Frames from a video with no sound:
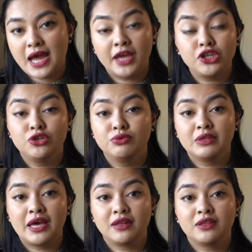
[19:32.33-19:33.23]
I knew
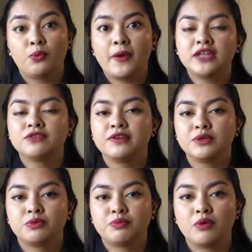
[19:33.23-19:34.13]
that the weight of it
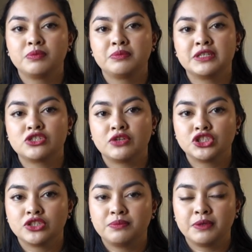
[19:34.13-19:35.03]
would probably stretch
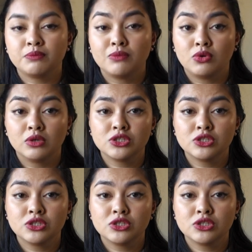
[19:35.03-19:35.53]
it a bit more.